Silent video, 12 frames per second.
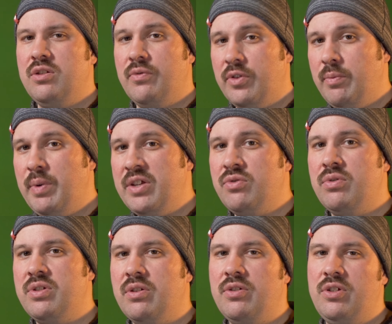So for the best
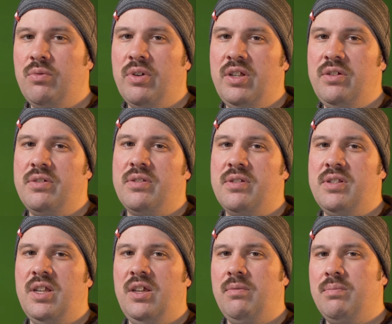results, you wanna use the
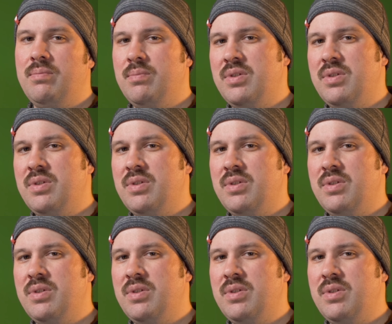same